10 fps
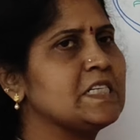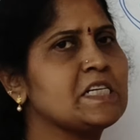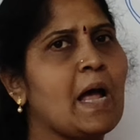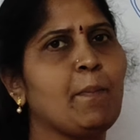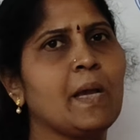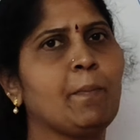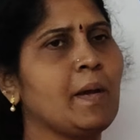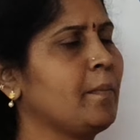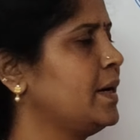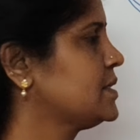trapping
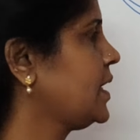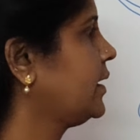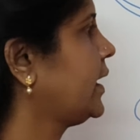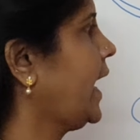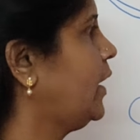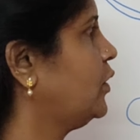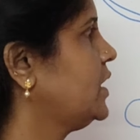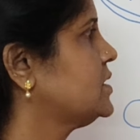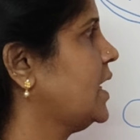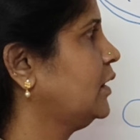pigments like the carotene,
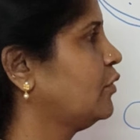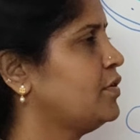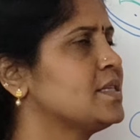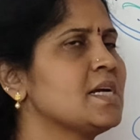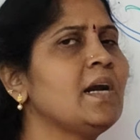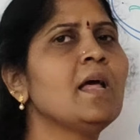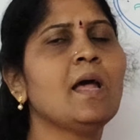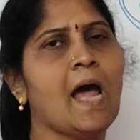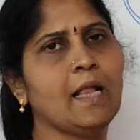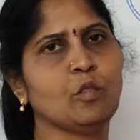xanthophylls
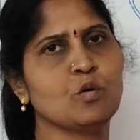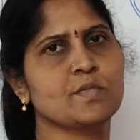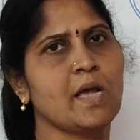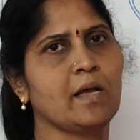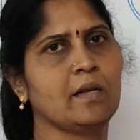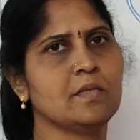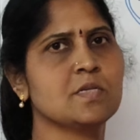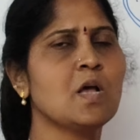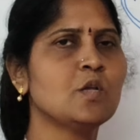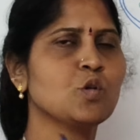and anthocyanins.
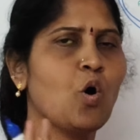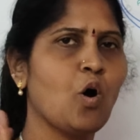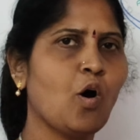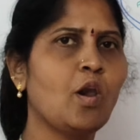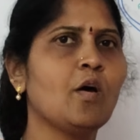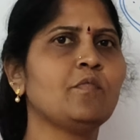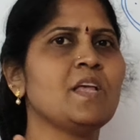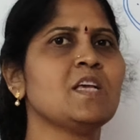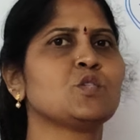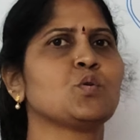So all of
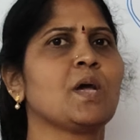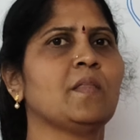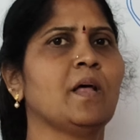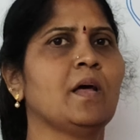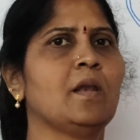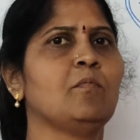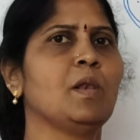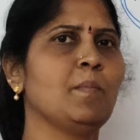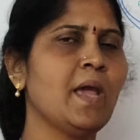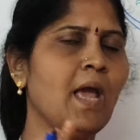these together will
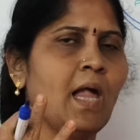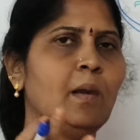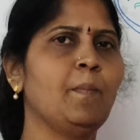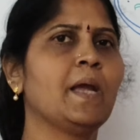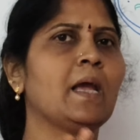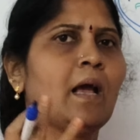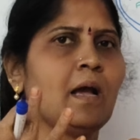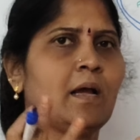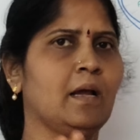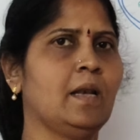be helping
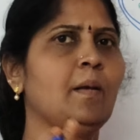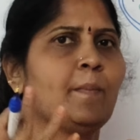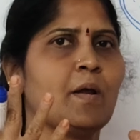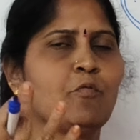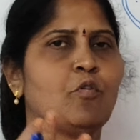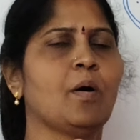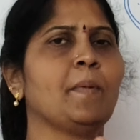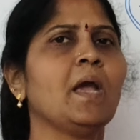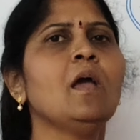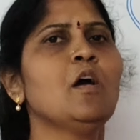in performing
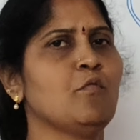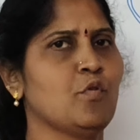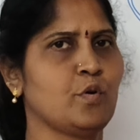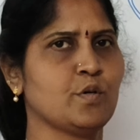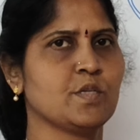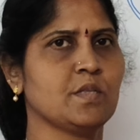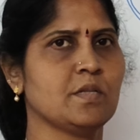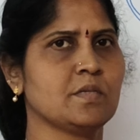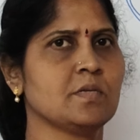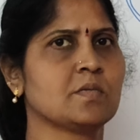
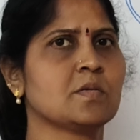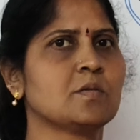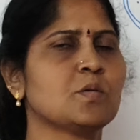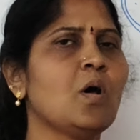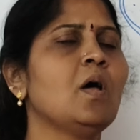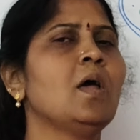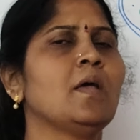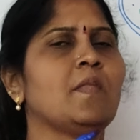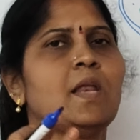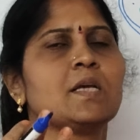photosynthesis. So in the
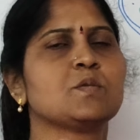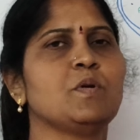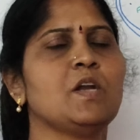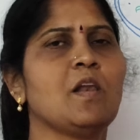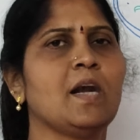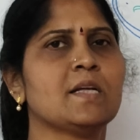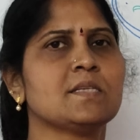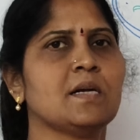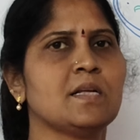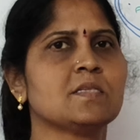next video, let us
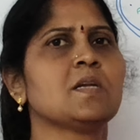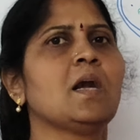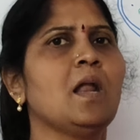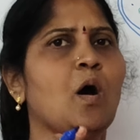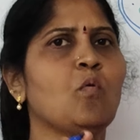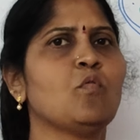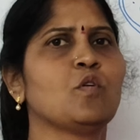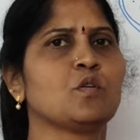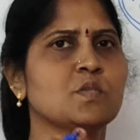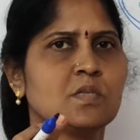understand how
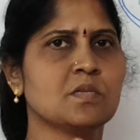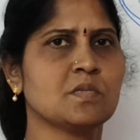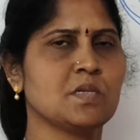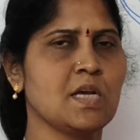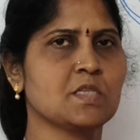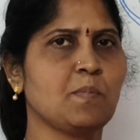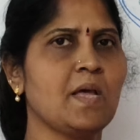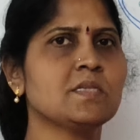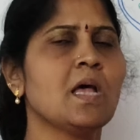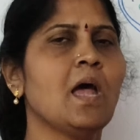photosynthesis takes place
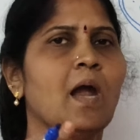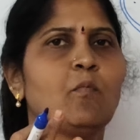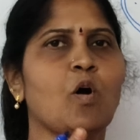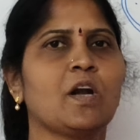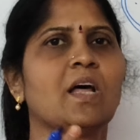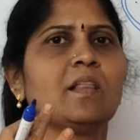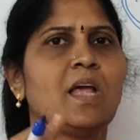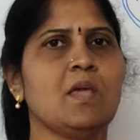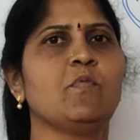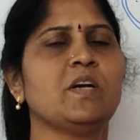and what are the
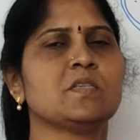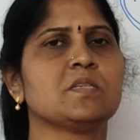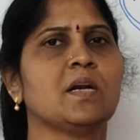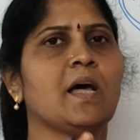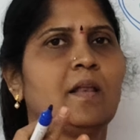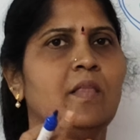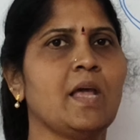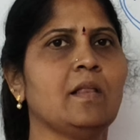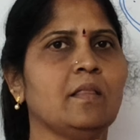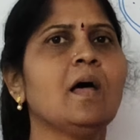events that are there
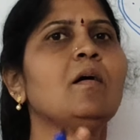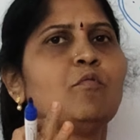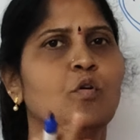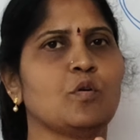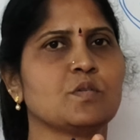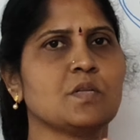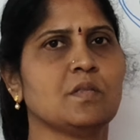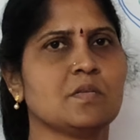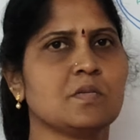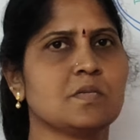in the
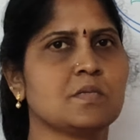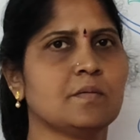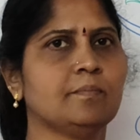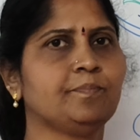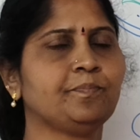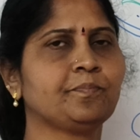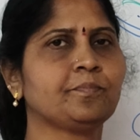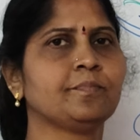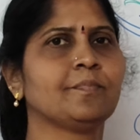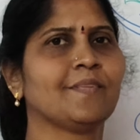photosynthesis.
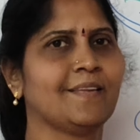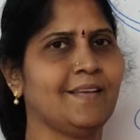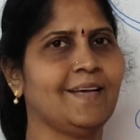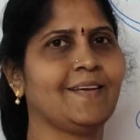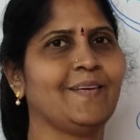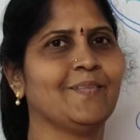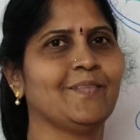Thank you.